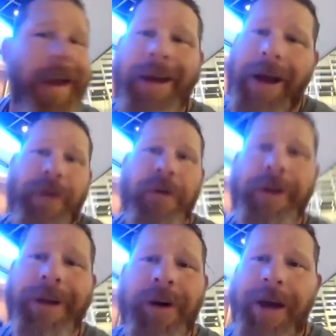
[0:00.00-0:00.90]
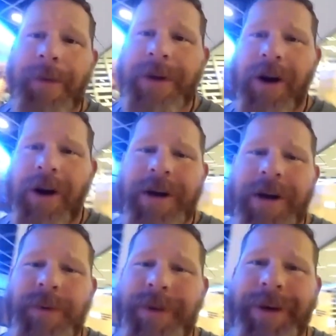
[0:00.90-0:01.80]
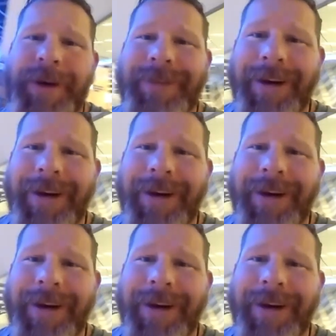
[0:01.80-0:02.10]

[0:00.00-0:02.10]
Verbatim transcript: I, I really don't have much cross with him.